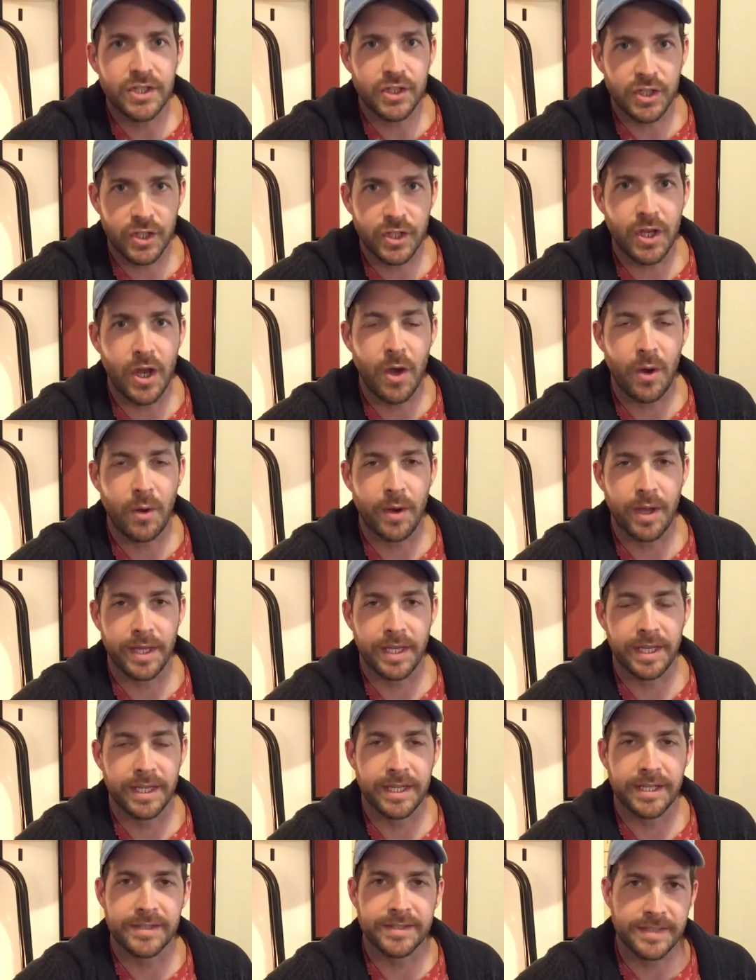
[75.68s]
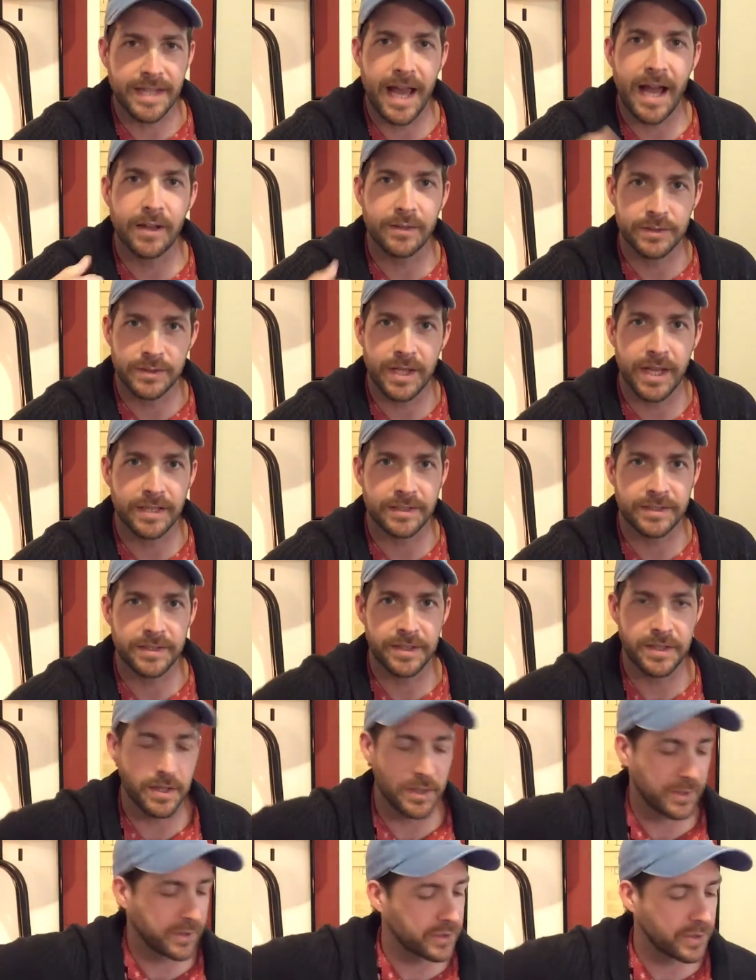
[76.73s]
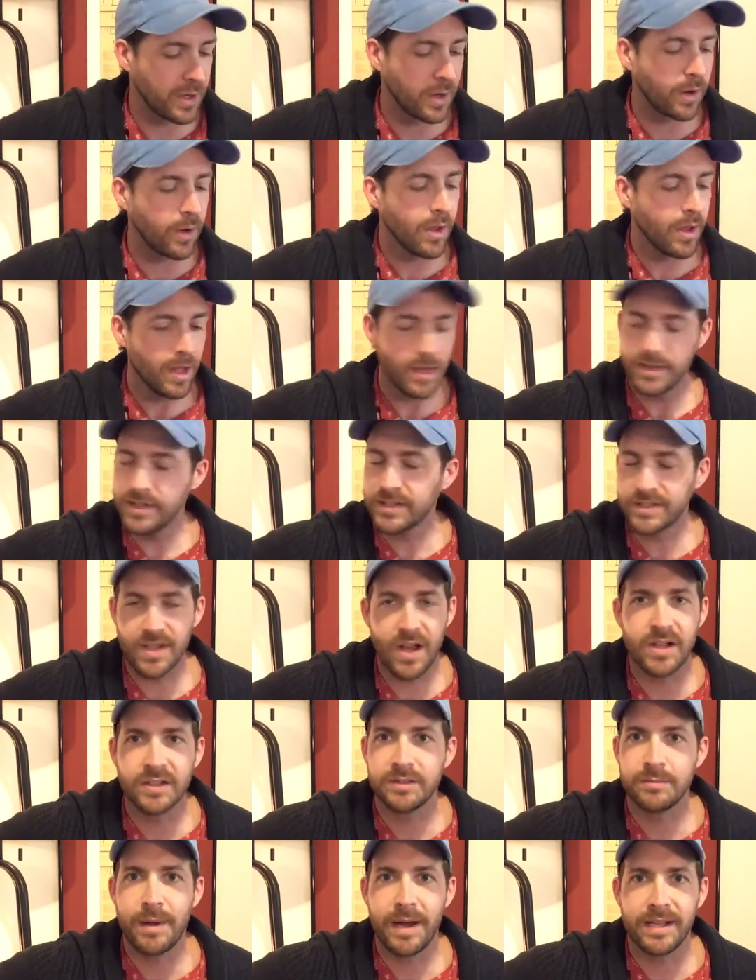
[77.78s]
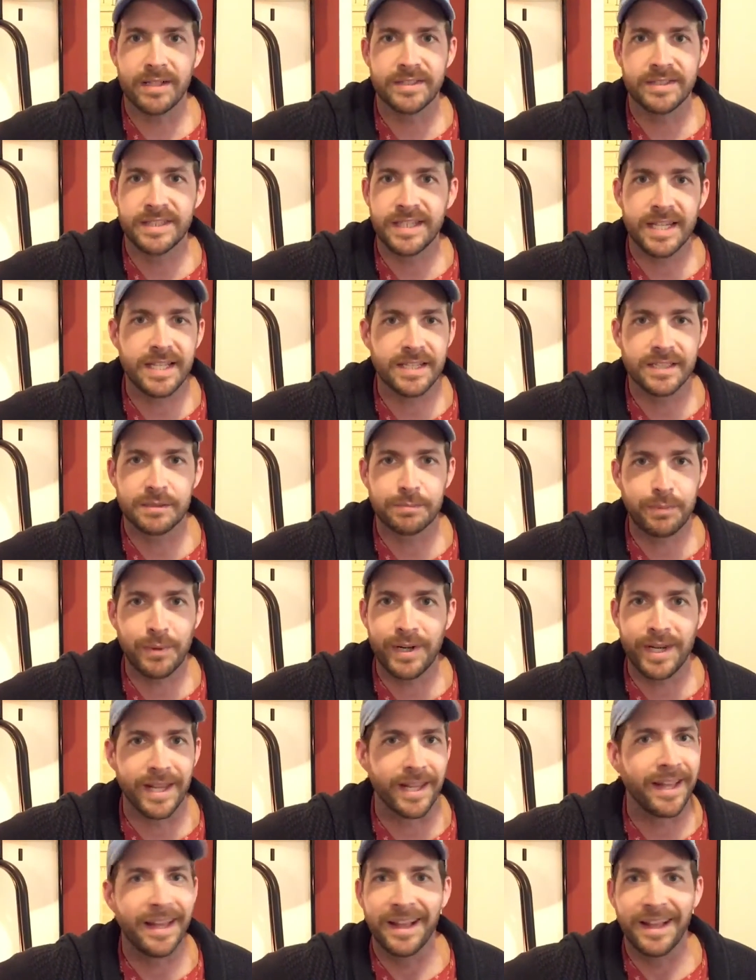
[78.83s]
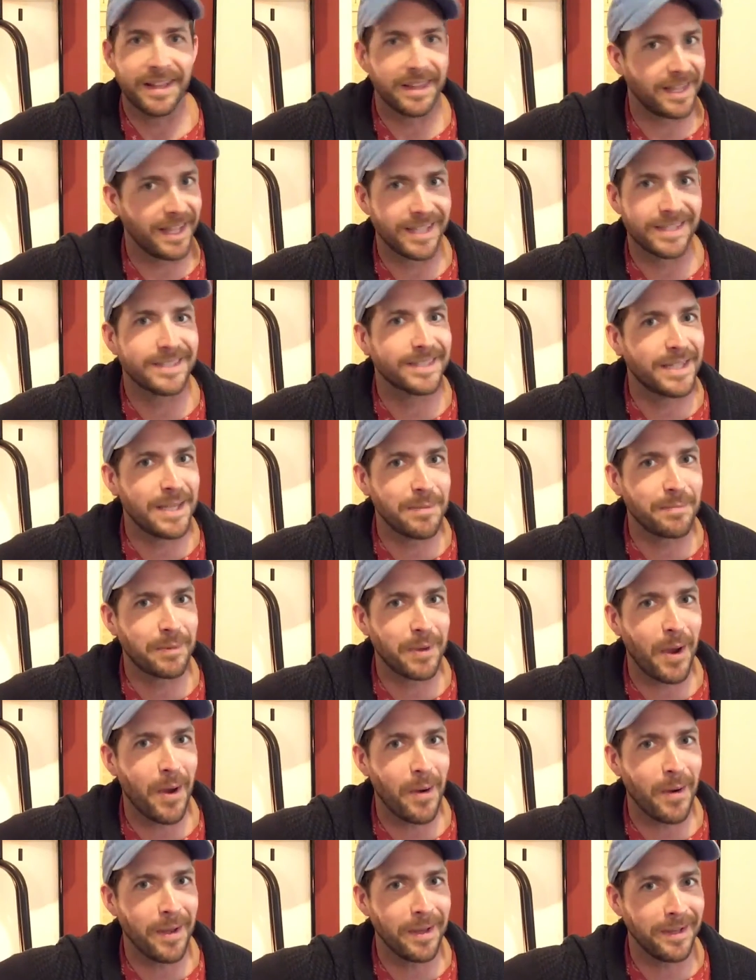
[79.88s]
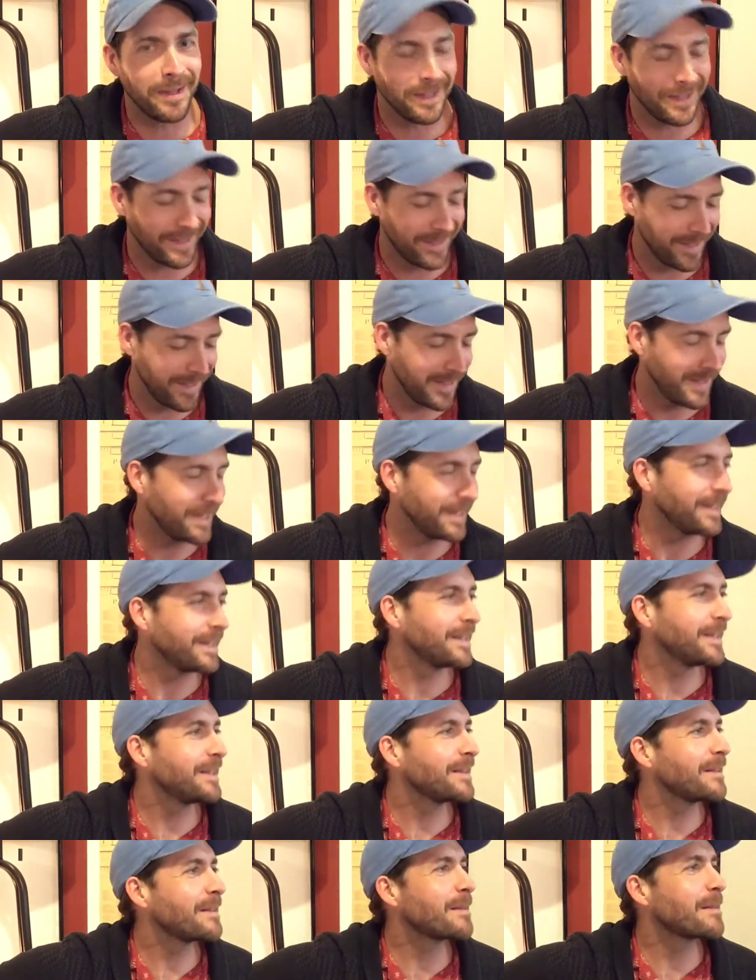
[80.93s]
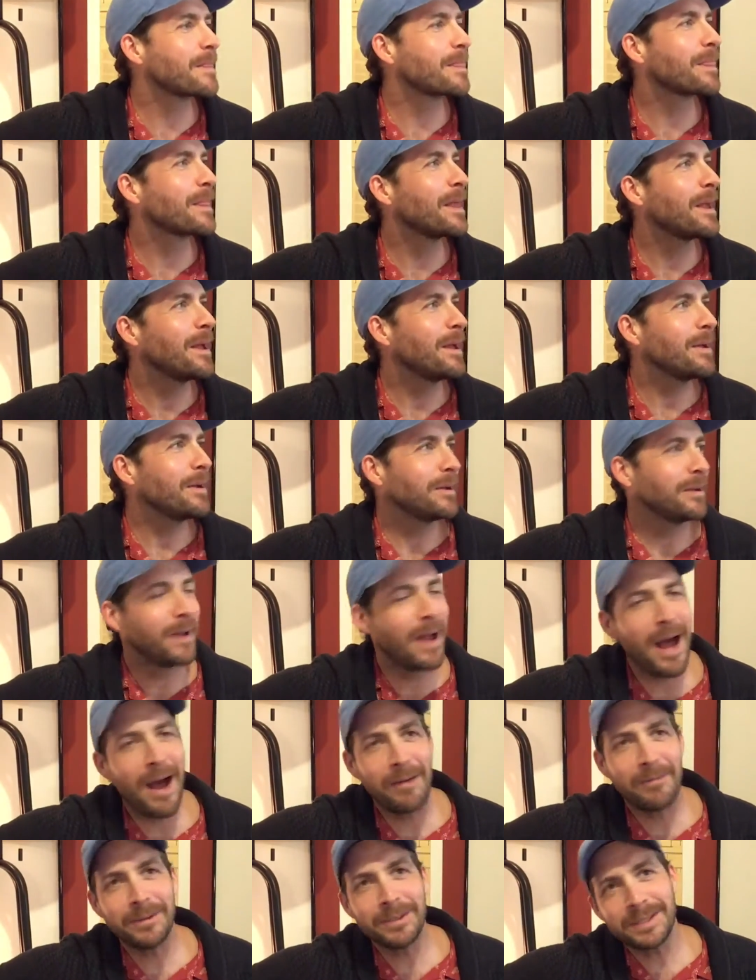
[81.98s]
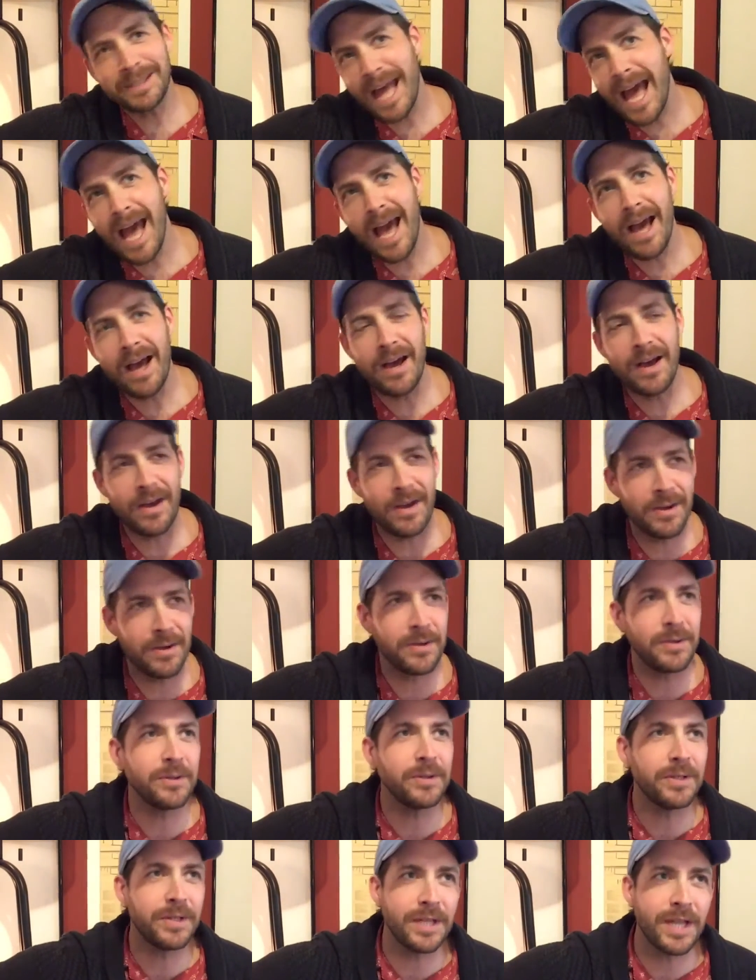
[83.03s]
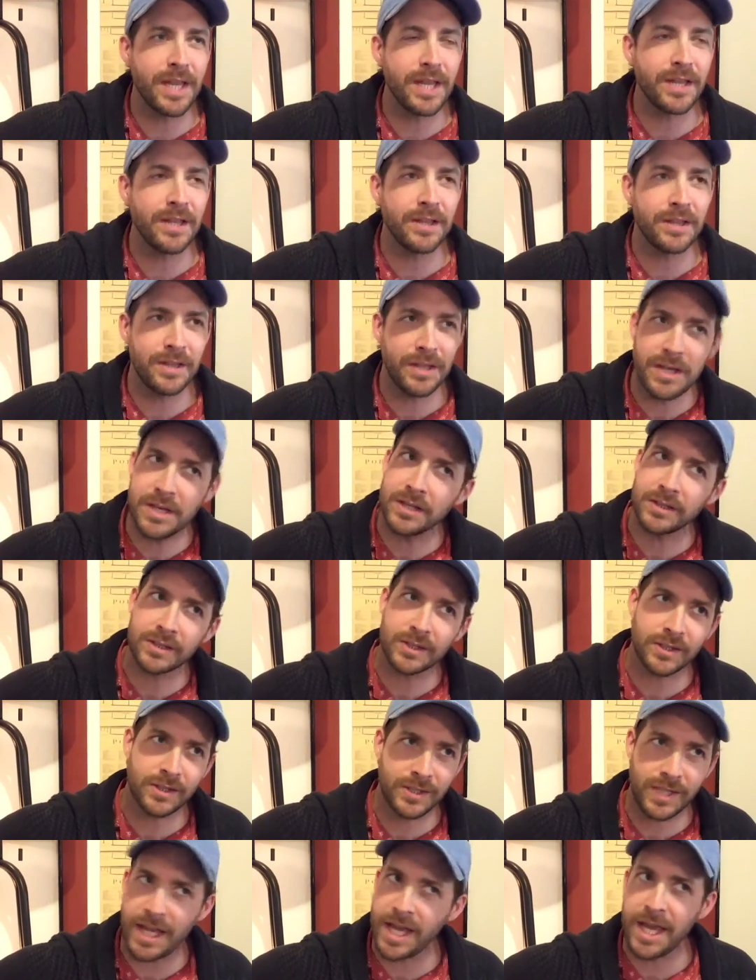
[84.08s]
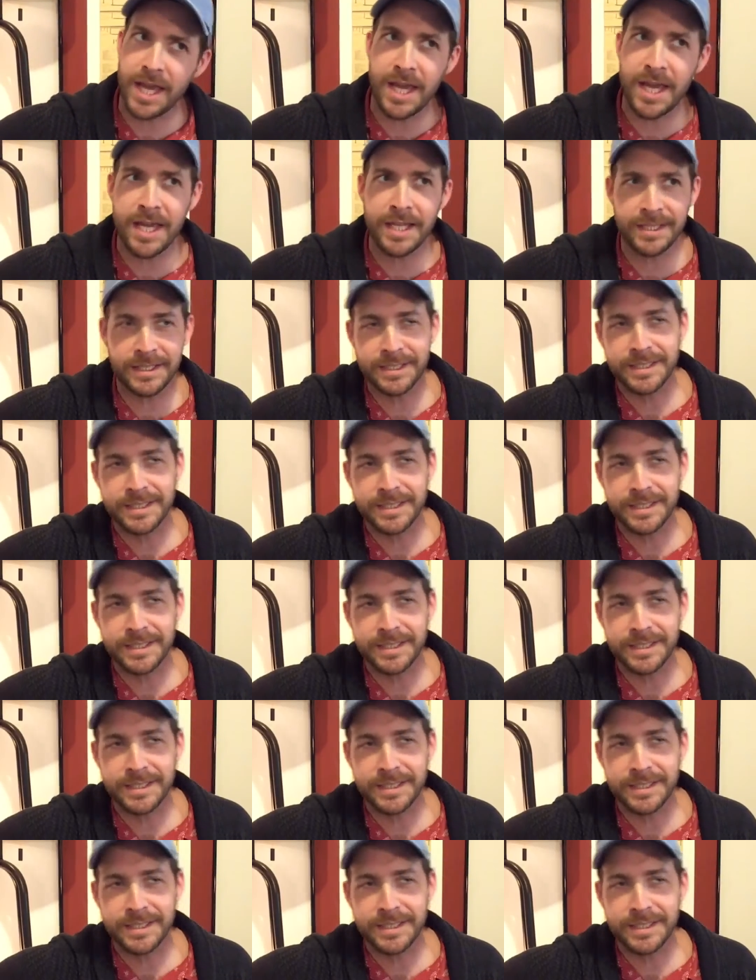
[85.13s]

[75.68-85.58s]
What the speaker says: going, and it sounds nice to the ear. So this song's about a city that's pretty. Let's keep going. I was down in the city